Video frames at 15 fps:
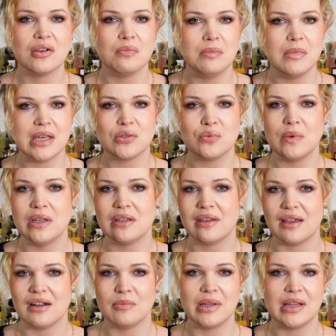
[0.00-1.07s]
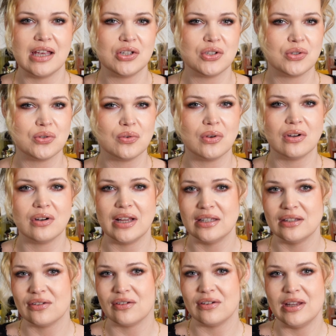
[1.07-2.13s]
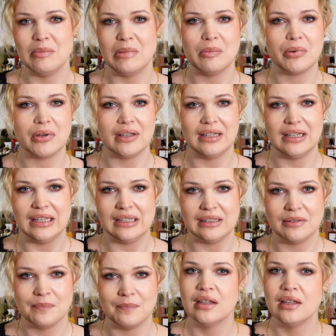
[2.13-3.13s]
mixed with caramelized sugar and creamy praline.